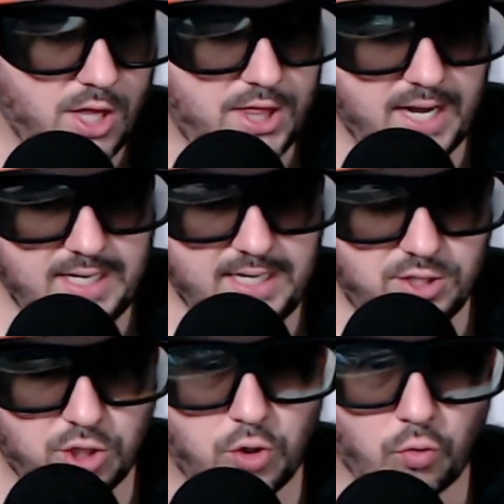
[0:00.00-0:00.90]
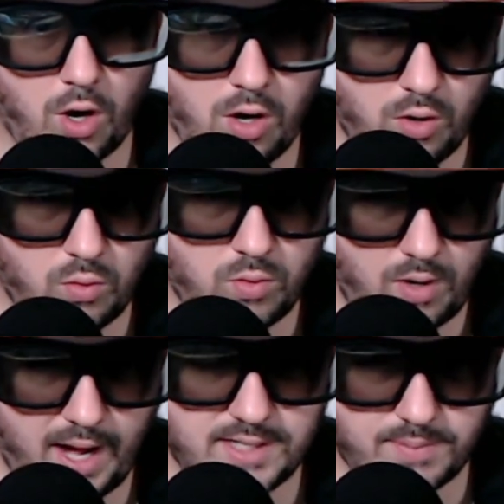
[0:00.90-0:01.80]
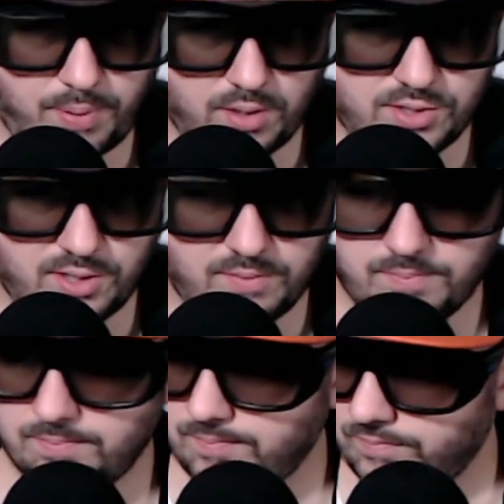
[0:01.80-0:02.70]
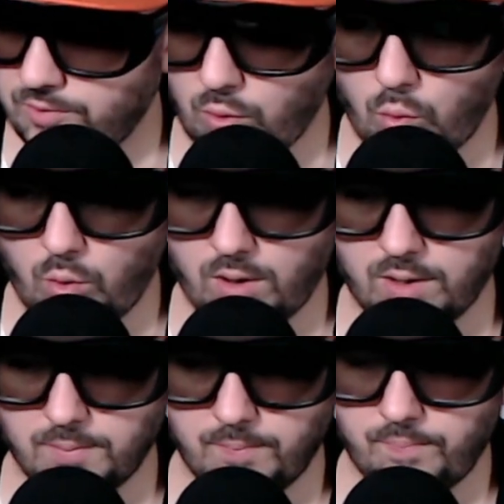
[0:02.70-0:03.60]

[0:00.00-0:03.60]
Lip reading: that needs to grow as a person, or